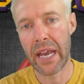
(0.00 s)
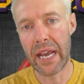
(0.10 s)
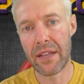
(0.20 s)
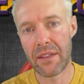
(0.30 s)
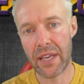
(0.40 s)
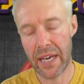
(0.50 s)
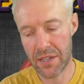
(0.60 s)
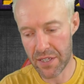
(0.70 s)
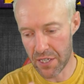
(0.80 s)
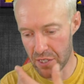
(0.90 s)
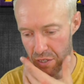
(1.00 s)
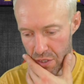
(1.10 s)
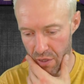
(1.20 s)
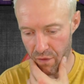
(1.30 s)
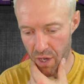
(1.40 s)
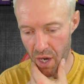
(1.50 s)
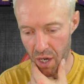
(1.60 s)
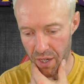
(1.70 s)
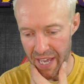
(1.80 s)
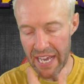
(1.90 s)
in the existence of
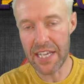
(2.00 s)
God?